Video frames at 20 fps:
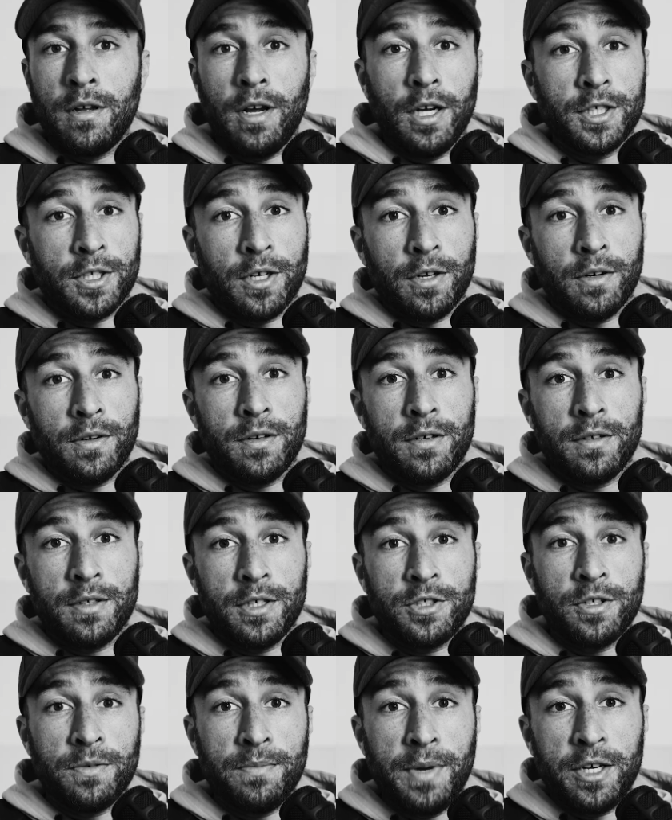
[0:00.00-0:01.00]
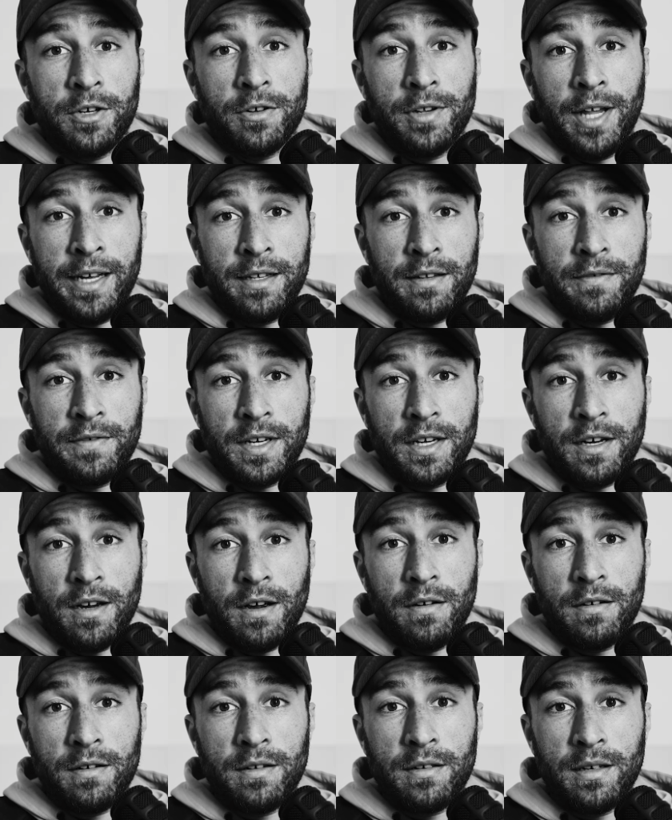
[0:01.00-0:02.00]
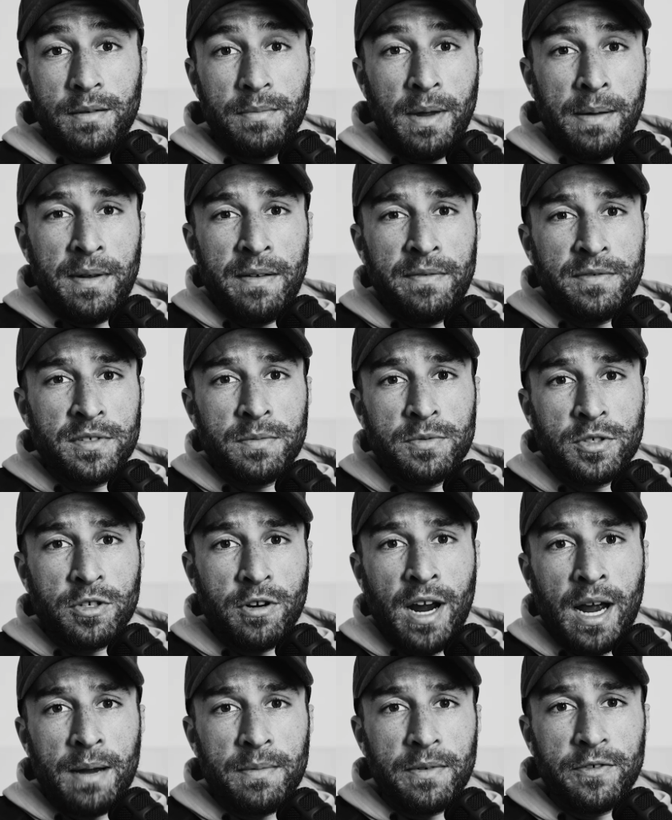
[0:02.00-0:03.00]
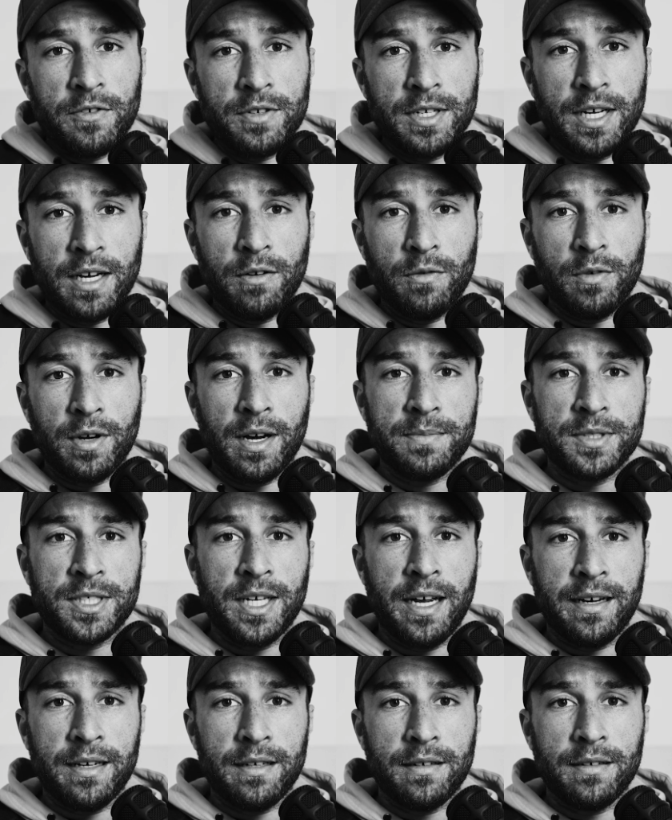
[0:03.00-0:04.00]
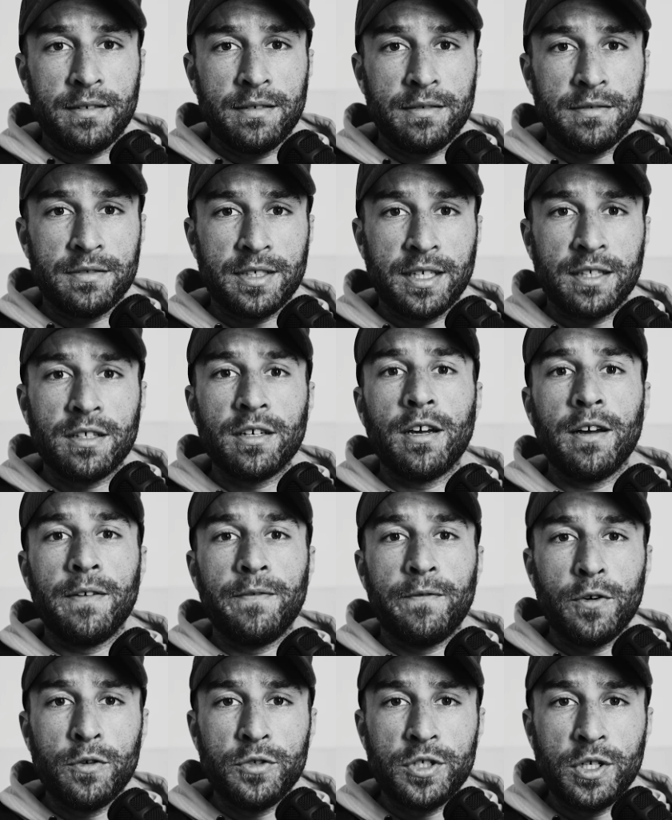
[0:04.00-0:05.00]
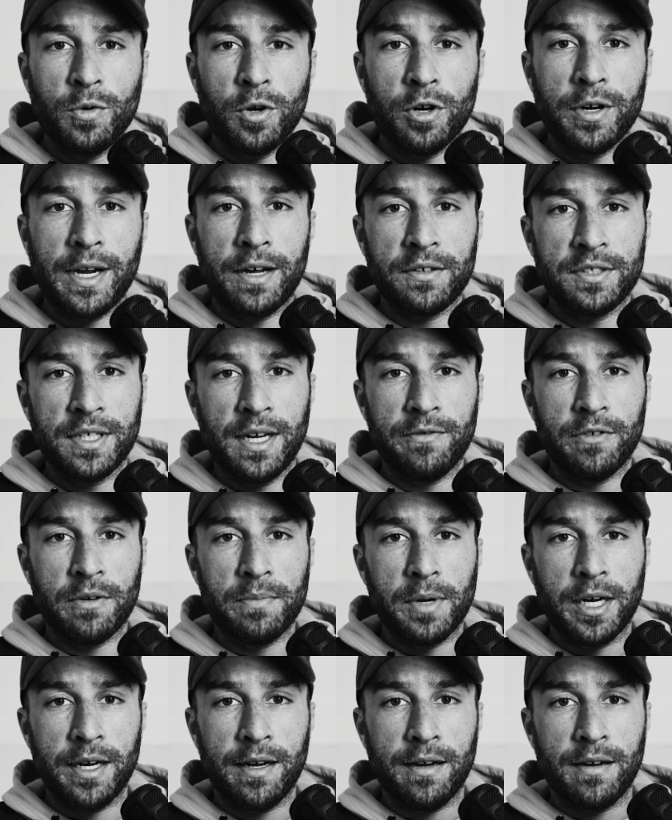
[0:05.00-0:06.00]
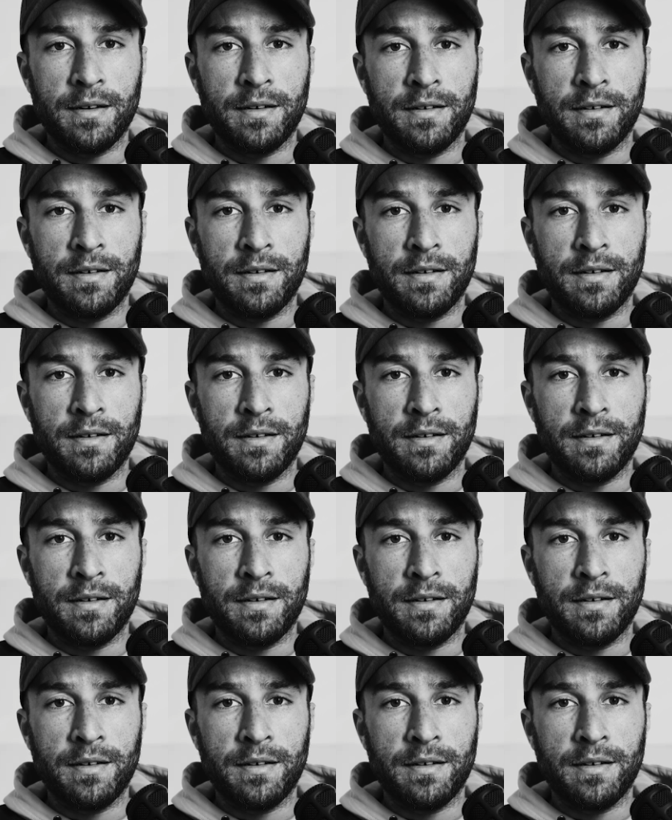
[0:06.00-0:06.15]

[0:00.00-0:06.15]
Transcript: Also, this should make you like the video, and maybe even subscribe if you're digging what I'm saying. Let's get the good Fuji word out to everybody.